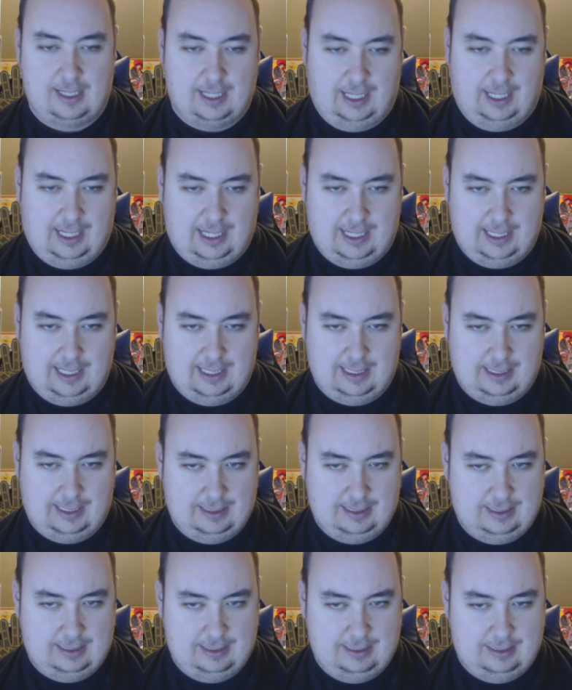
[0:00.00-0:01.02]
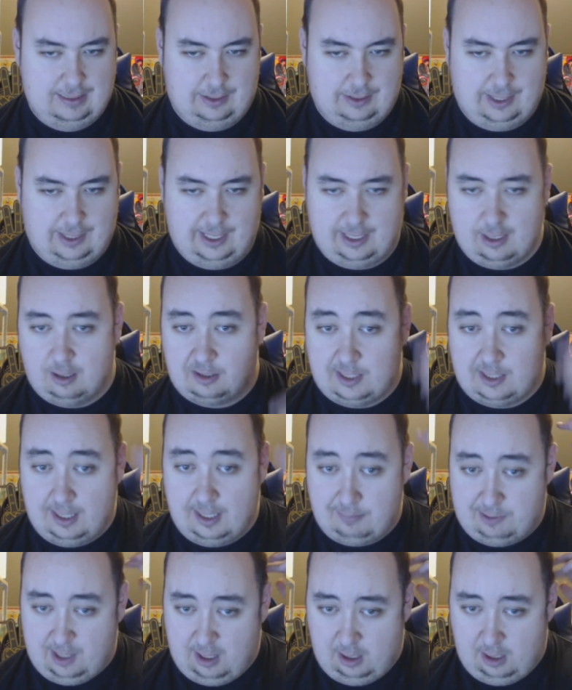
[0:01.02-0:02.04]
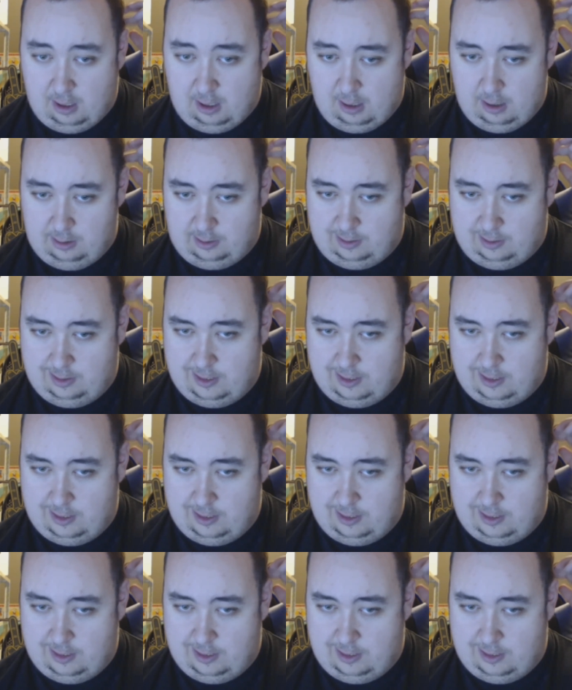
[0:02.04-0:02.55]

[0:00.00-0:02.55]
Geeky archetypes are